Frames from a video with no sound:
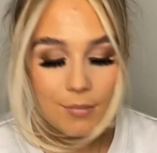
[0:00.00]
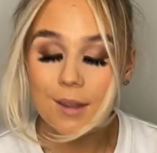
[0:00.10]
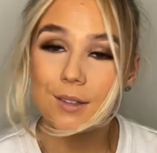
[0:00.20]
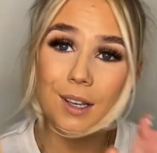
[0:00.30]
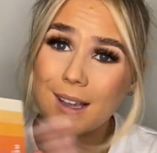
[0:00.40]

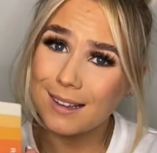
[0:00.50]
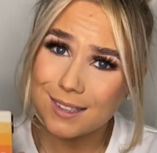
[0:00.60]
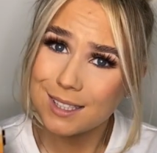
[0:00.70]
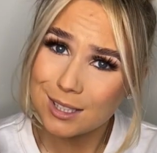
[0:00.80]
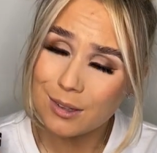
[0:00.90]
So yes,
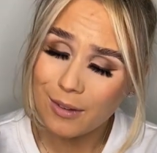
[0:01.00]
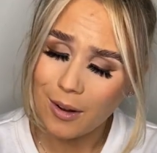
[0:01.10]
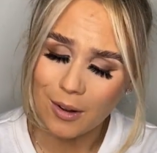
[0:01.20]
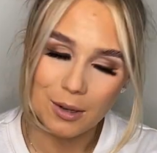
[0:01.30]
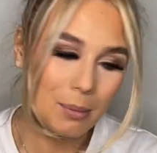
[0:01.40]
this is a
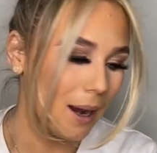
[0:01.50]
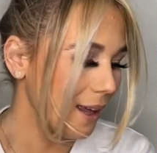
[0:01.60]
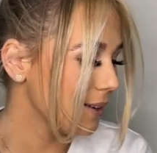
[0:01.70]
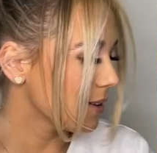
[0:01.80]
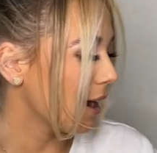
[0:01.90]
very good palette.